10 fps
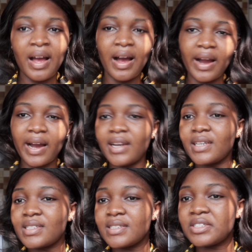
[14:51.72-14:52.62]
I kind of
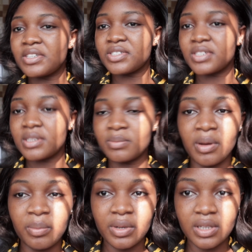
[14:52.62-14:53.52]
see changes in my
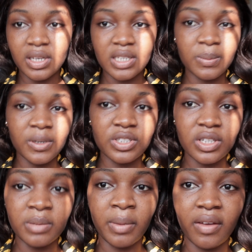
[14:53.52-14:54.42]
body,
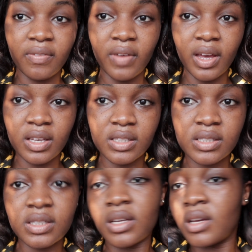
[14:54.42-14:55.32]
especially my
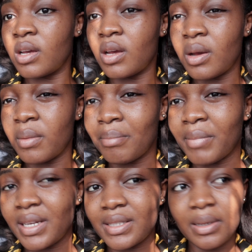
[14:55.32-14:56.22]
face.
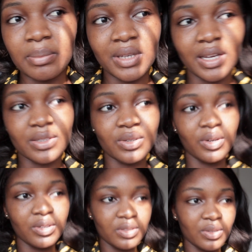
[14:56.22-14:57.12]
My tummy has
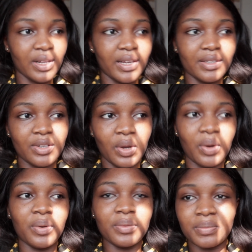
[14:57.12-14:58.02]
also, like, you
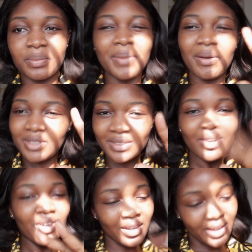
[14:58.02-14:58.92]
know, but
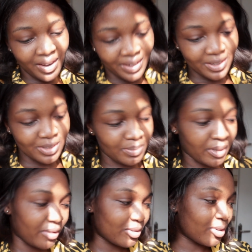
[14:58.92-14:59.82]
I'll get to
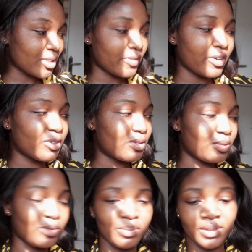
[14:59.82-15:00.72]
my results very
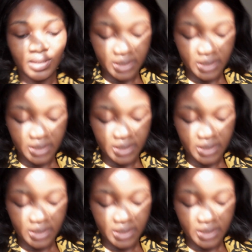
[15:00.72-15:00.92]
soon. But